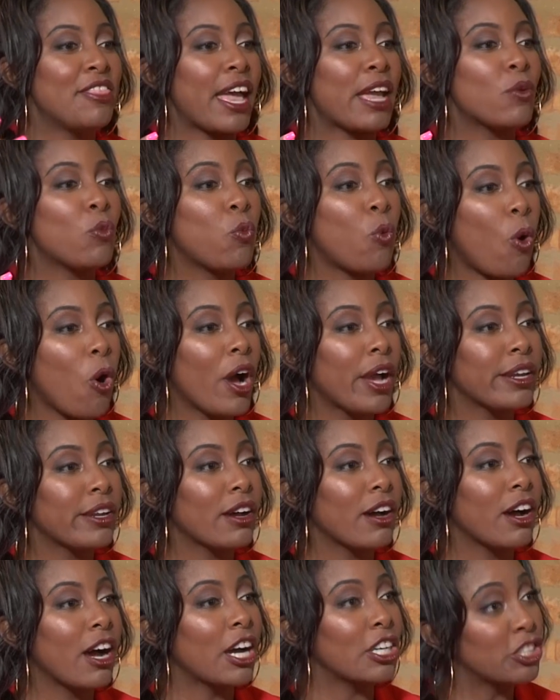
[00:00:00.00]
they want
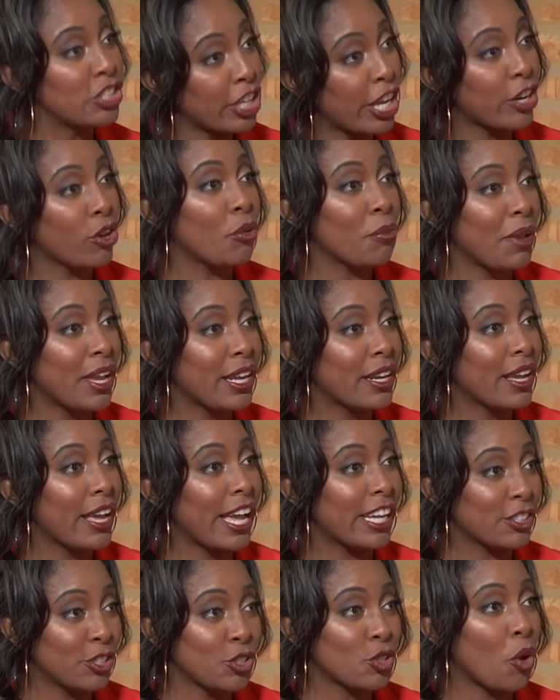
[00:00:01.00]
a gentleman
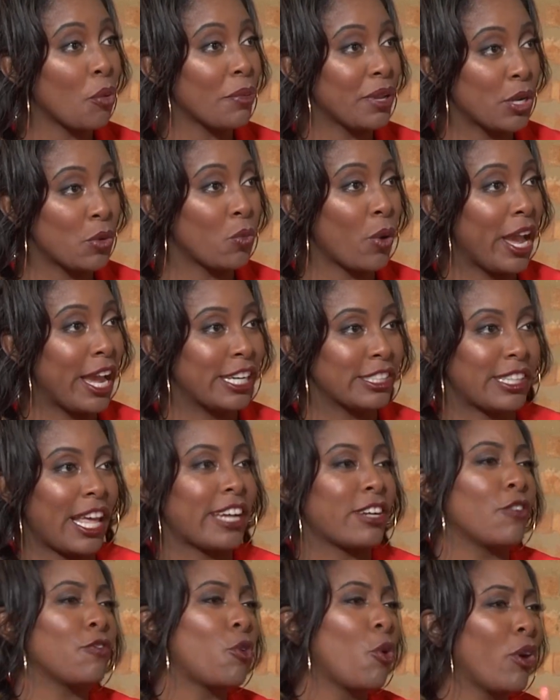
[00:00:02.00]
in so many ways.
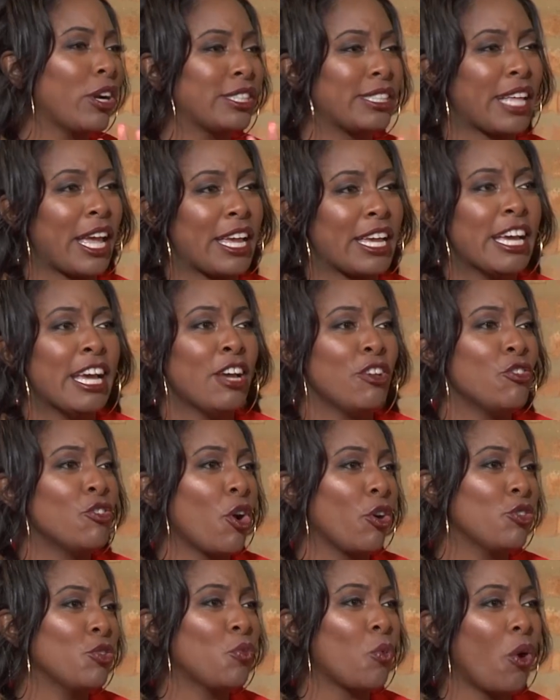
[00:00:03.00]
Like, of course,
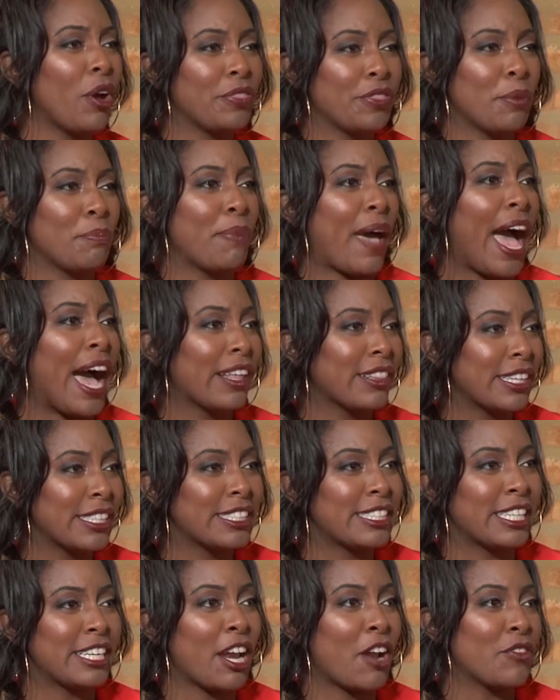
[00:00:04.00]
you want the
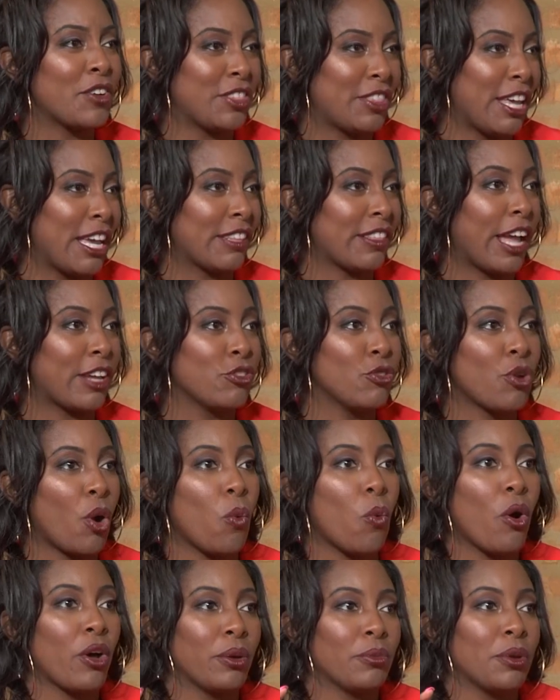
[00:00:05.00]
balance and everything. Like, you
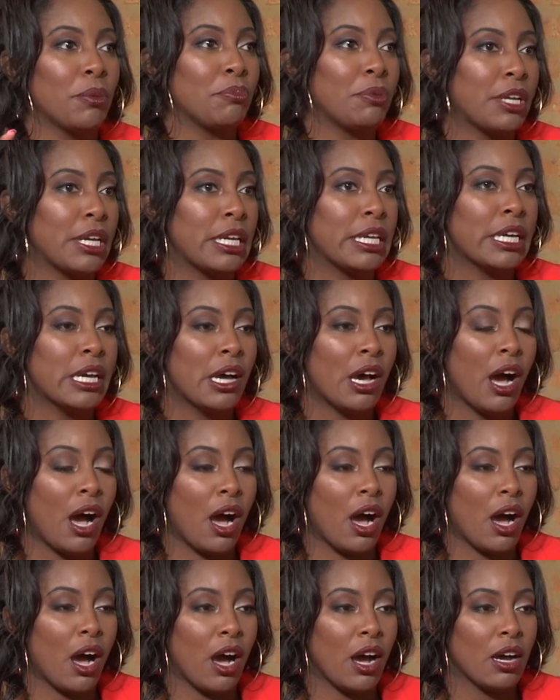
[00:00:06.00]
don't want them to be,
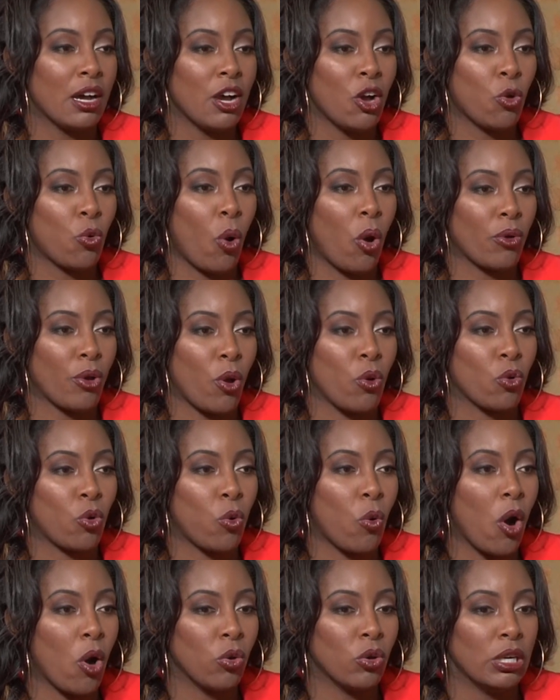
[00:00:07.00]
quote
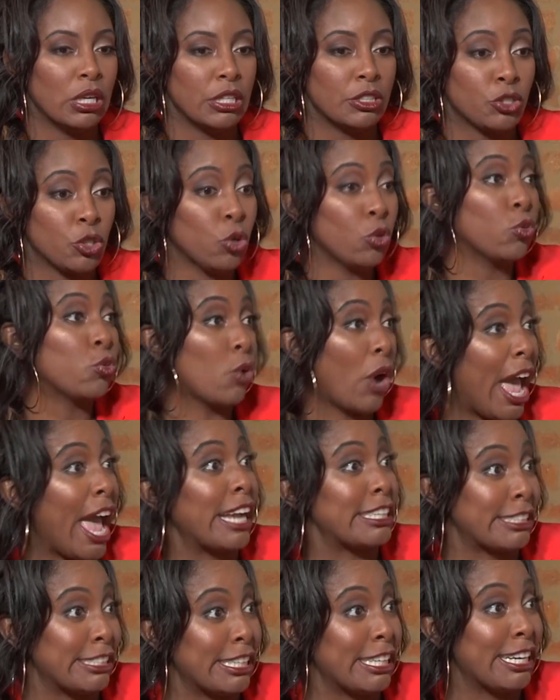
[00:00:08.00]
unquote, too
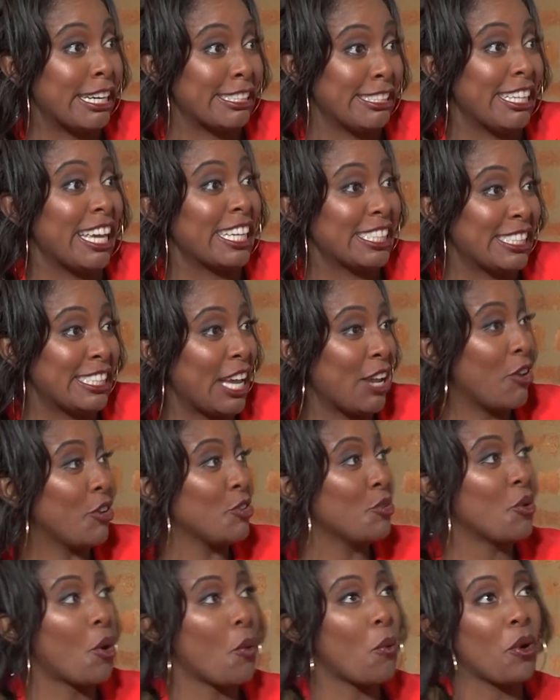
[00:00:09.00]
ratchet, as they say,
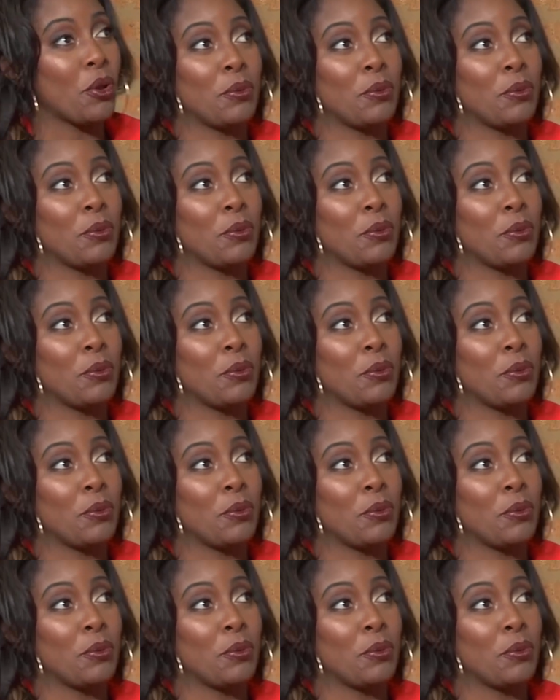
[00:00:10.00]
or you don't